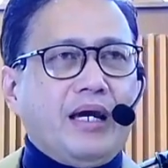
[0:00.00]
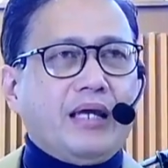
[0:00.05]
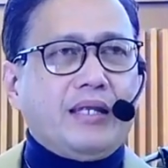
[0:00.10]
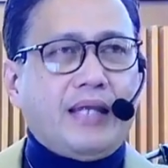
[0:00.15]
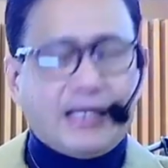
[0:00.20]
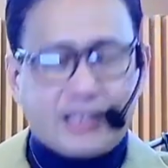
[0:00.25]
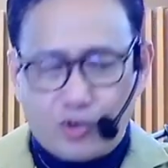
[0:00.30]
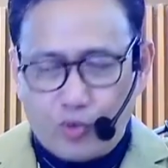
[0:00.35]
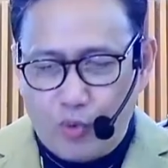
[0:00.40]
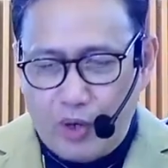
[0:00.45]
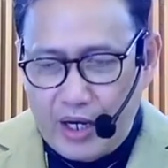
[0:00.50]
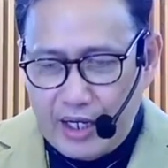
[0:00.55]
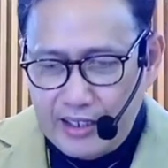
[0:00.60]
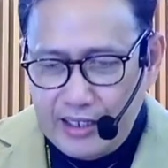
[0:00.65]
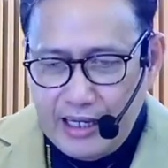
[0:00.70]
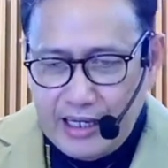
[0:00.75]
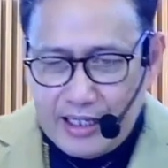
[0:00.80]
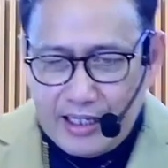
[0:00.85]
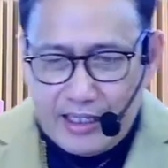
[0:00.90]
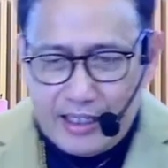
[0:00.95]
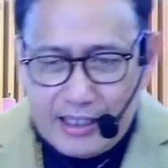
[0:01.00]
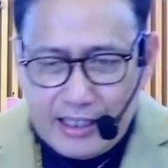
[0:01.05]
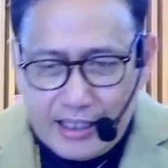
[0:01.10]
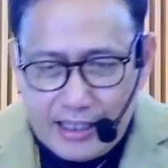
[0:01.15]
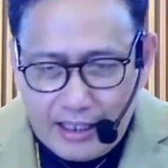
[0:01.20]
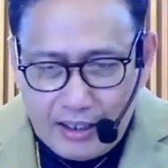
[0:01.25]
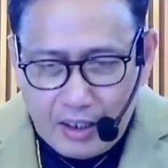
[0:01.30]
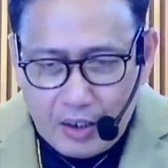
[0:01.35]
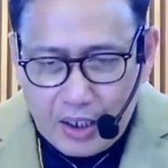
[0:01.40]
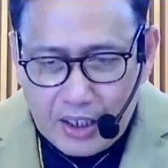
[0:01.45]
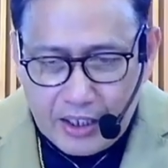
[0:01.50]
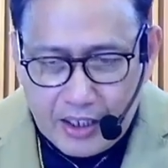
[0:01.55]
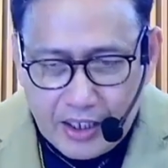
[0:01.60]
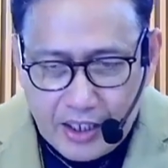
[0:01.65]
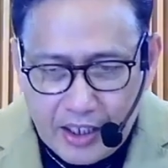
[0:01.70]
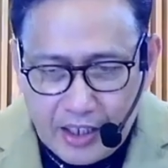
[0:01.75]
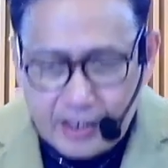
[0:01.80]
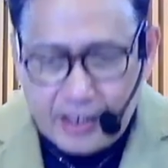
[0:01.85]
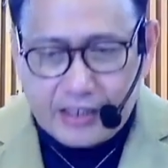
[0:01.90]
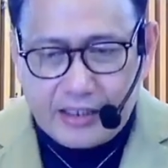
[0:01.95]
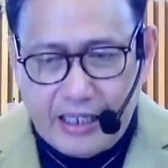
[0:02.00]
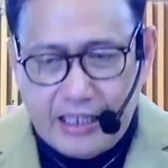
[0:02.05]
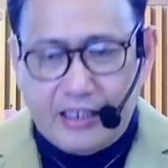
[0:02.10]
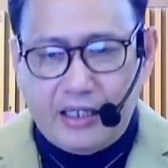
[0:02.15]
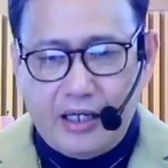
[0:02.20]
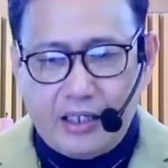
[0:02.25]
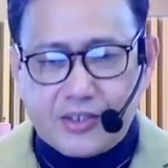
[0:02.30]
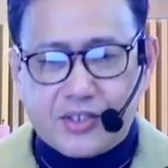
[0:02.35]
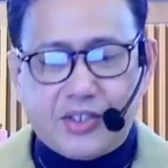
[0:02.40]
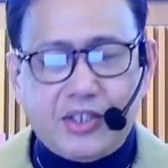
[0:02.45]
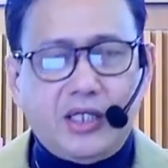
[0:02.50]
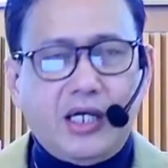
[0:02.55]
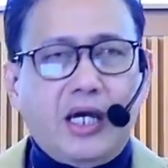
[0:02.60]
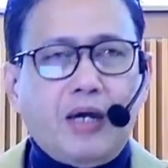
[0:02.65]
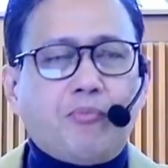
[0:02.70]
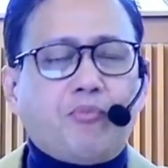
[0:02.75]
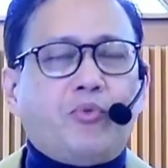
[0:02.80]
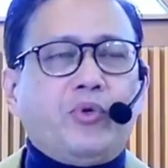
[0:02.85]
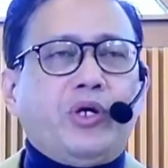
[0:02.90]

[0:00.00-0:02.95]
That's why here at NLCF,